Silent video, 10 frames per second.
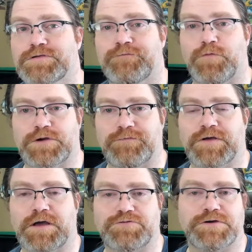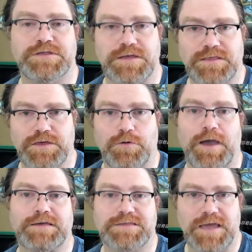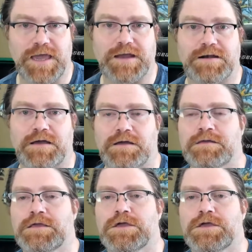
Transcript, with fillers: for different countries like the US, Canada,